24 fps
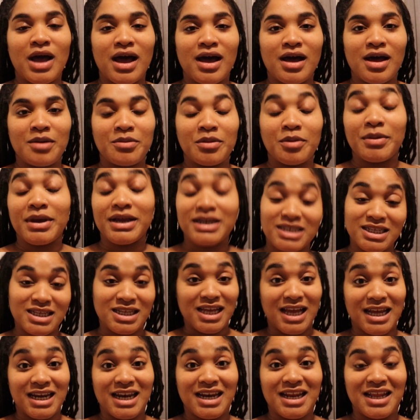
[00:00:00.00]
I'm
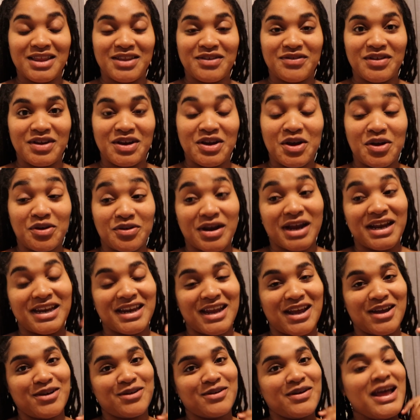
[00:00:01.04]
actually editing the video right
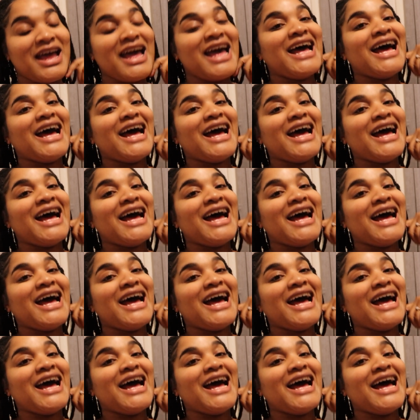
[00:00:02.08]
now.